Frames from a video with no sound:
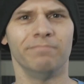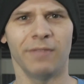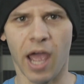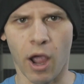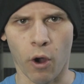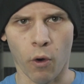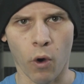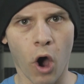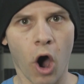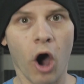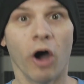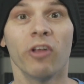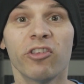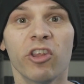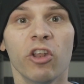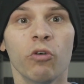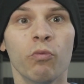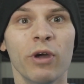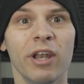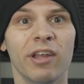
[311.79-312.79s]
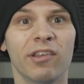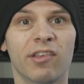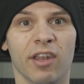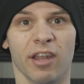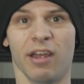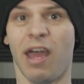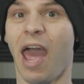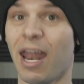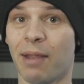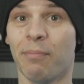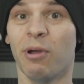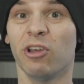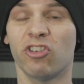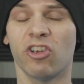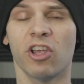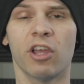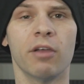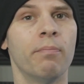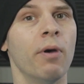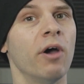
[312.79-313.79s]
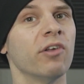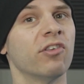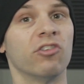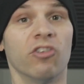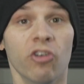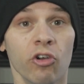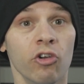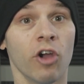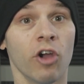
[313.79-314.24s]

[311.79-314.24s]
Now, on to the winners of the Animation Composer 2